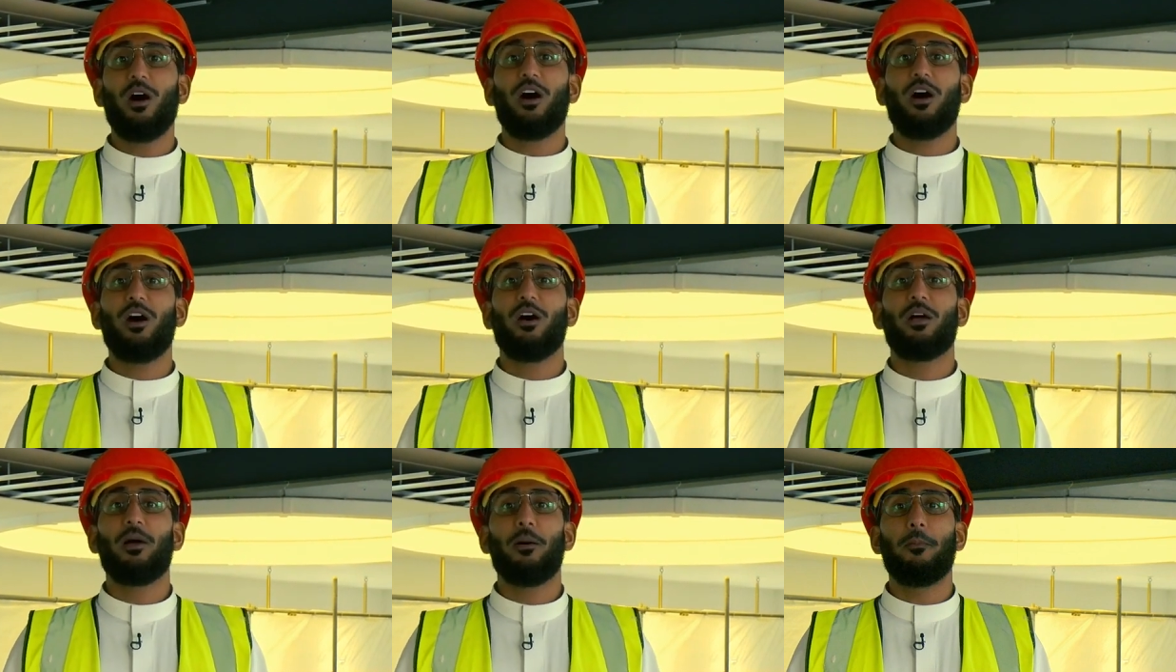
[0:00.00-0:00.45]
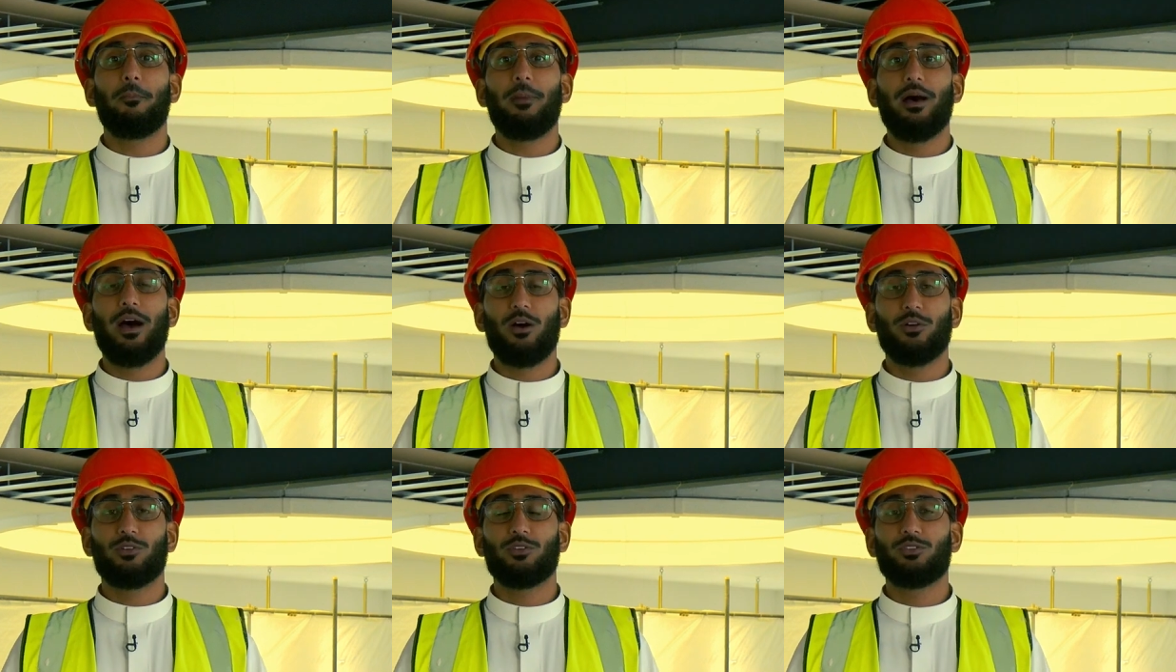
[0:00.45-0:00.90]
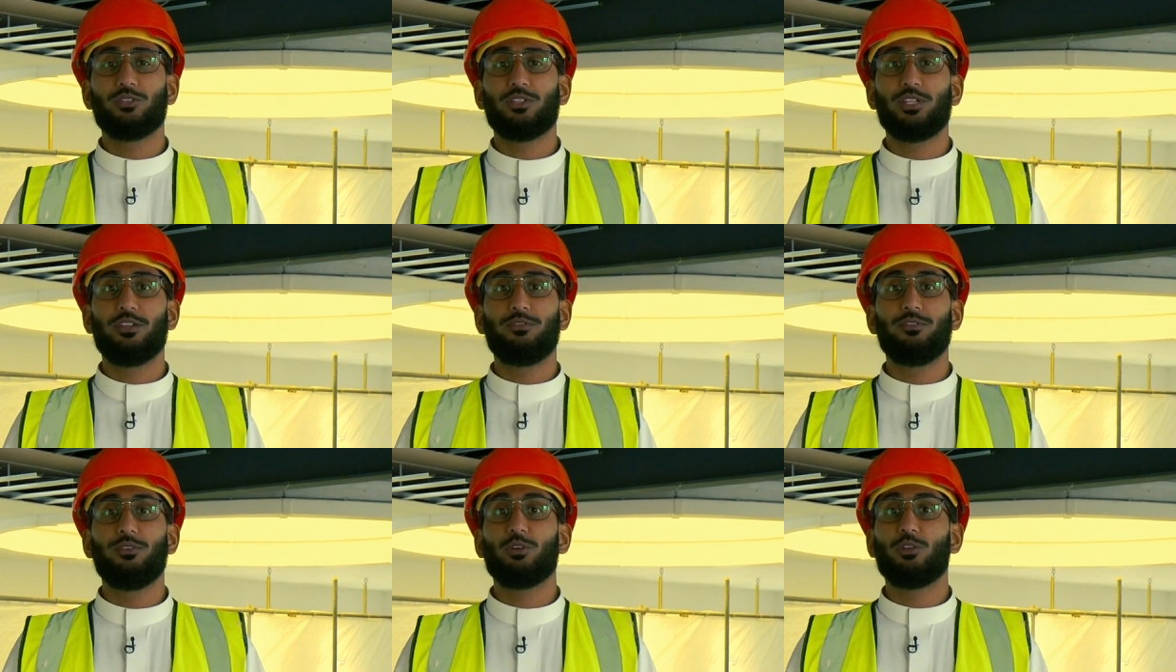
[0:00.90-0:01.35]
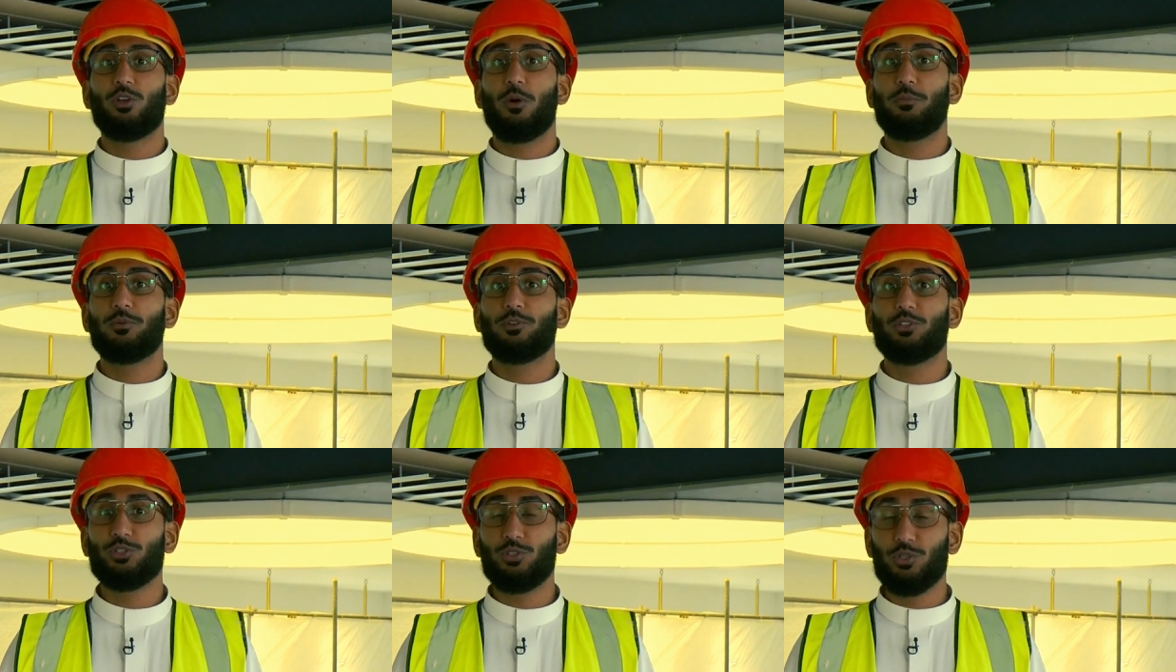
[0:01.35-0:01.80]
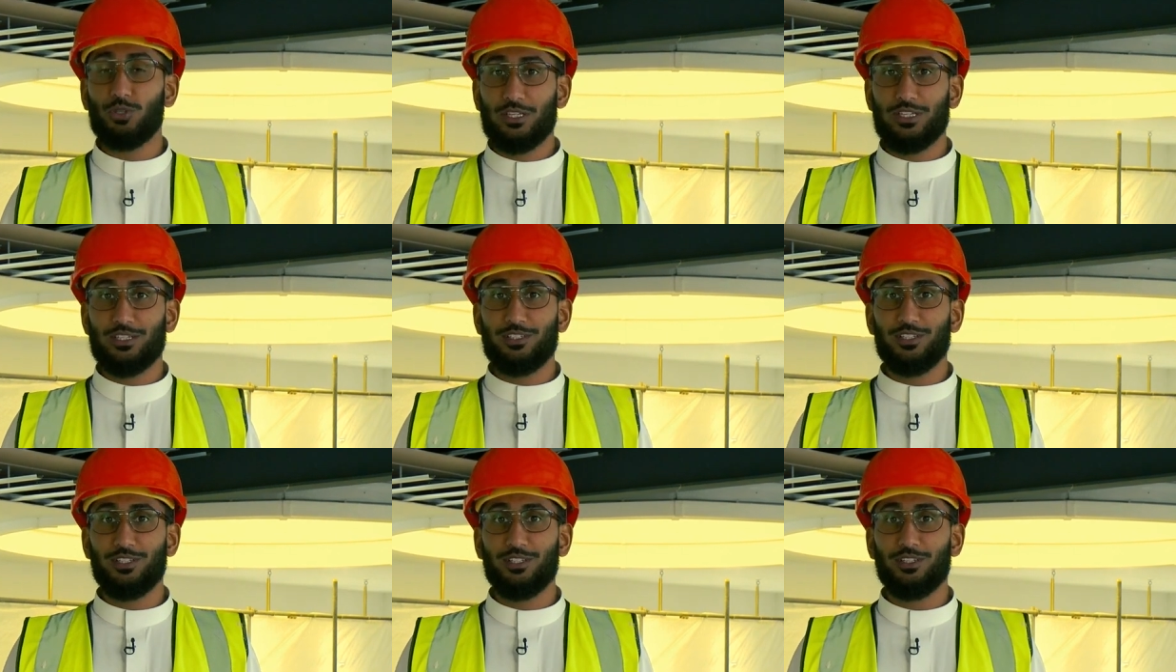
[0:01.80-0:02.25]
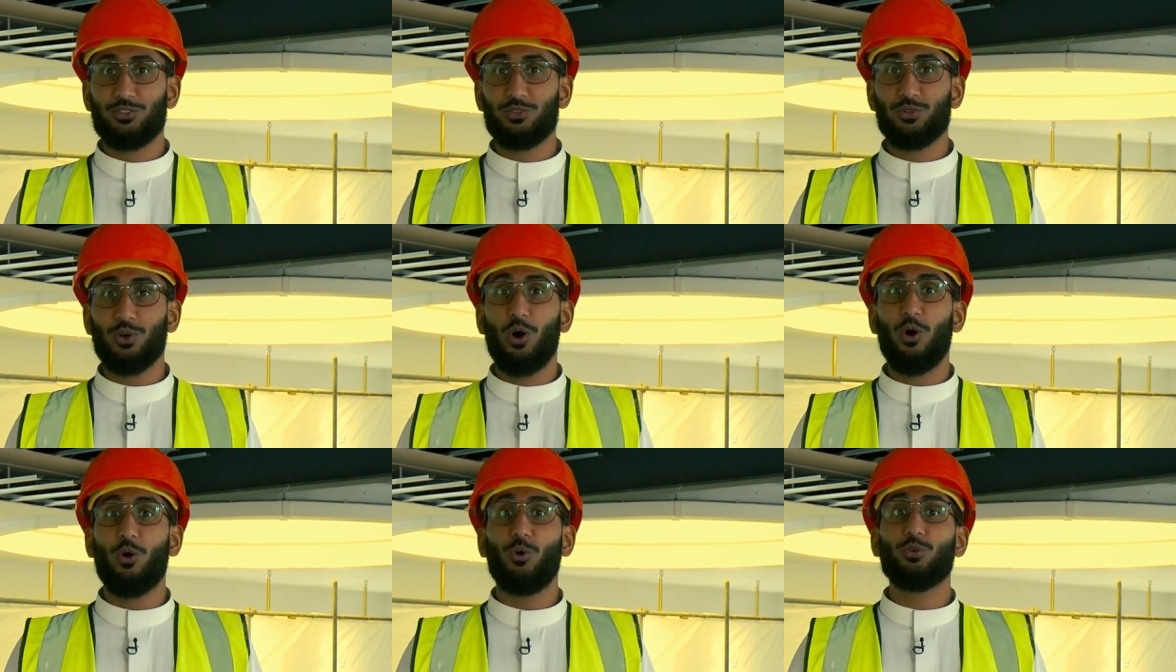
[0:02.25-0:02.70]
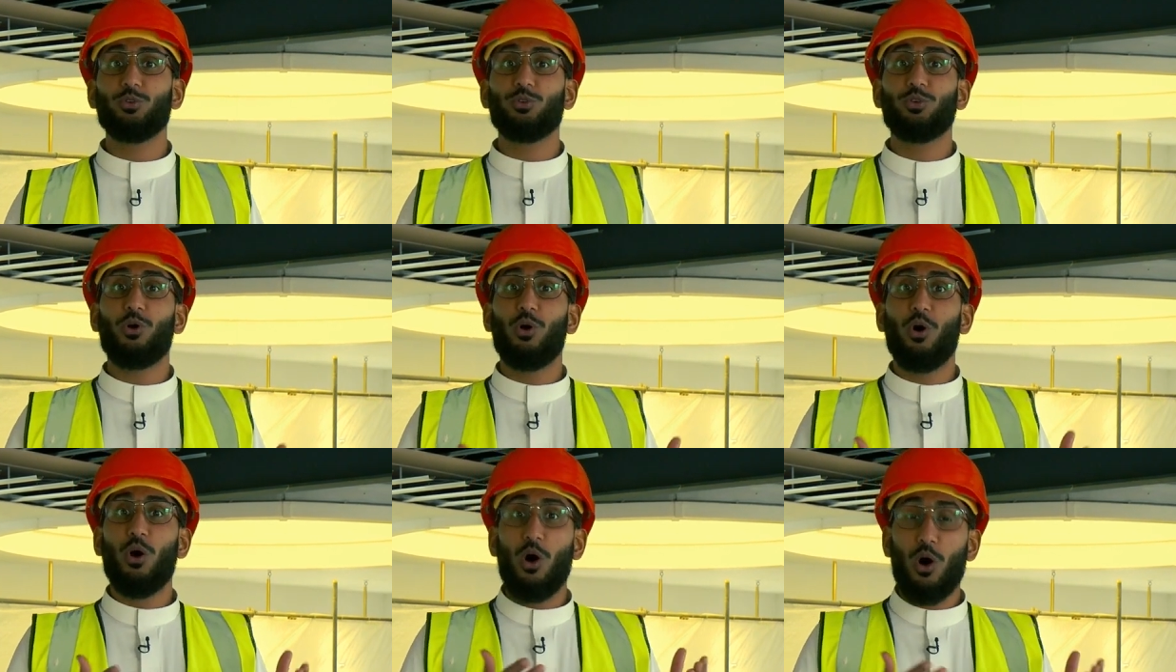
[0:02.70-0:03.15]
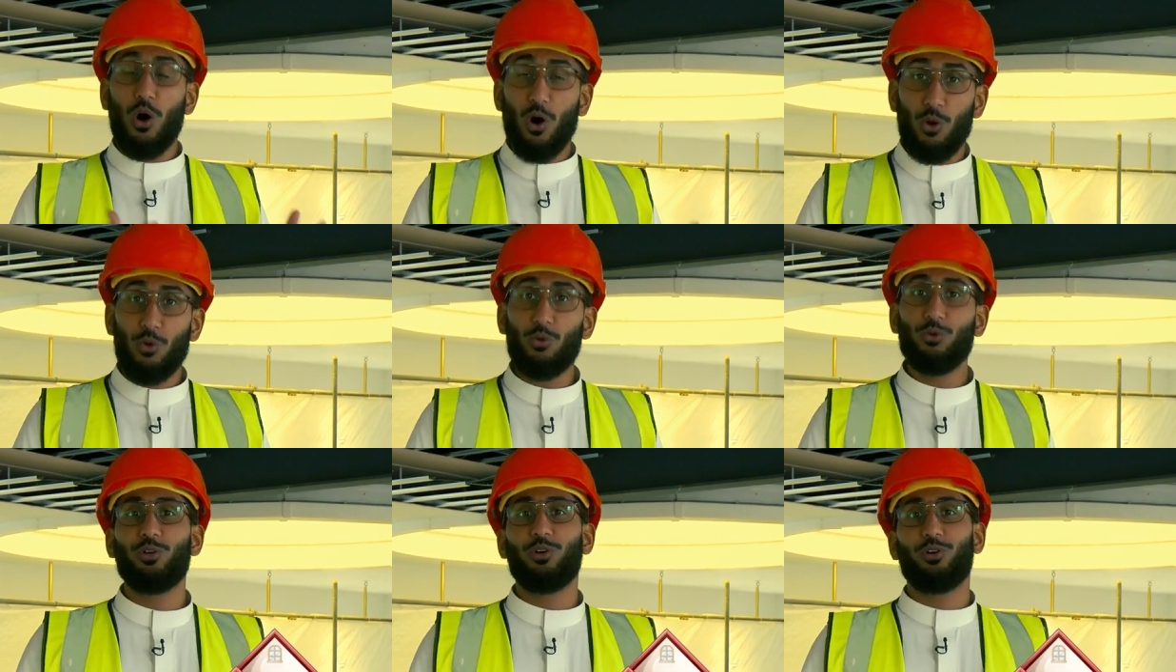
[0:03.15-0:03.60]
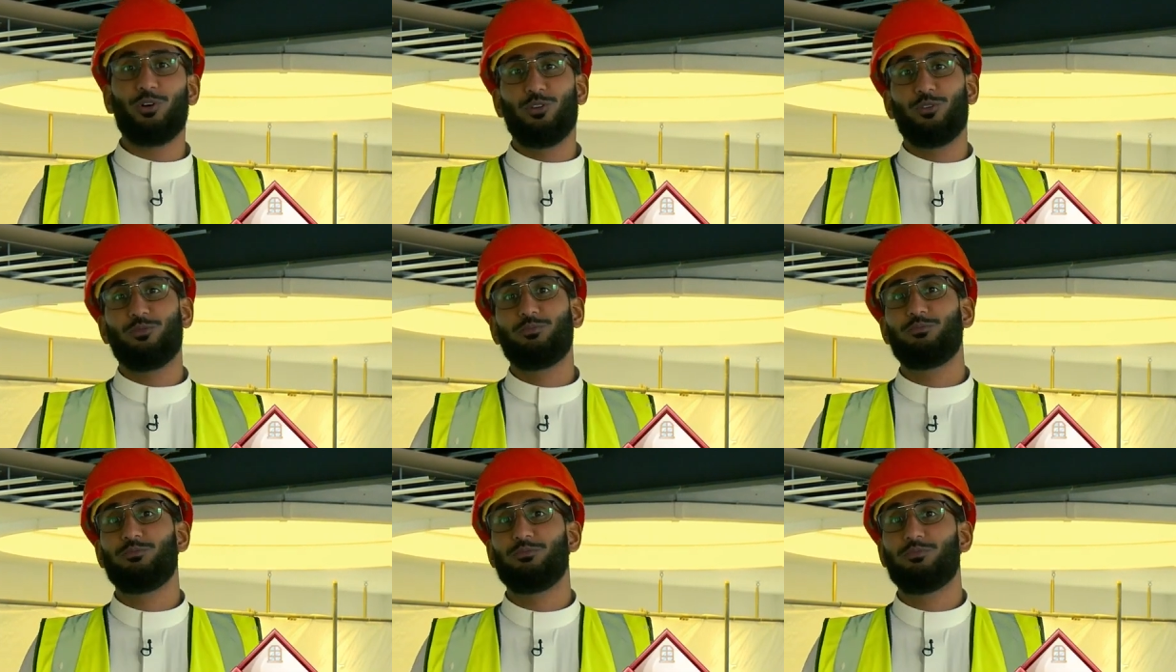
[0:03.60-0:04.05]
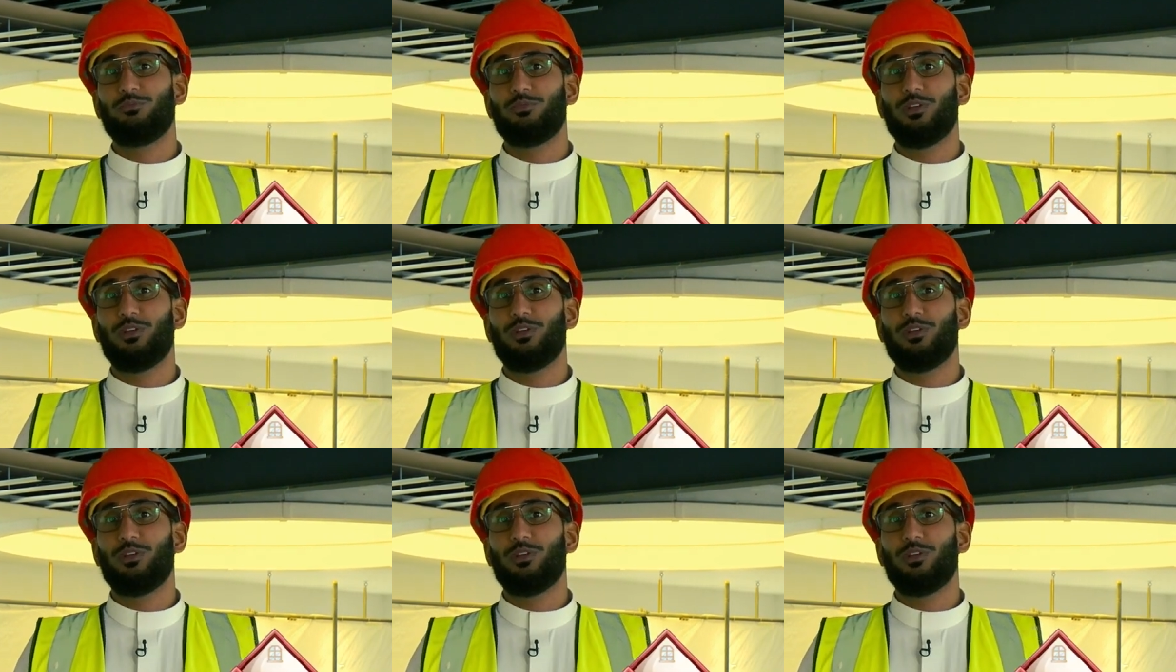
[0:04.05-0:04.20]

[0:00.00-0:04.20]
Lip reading: are about to give you an opportunity to own your own home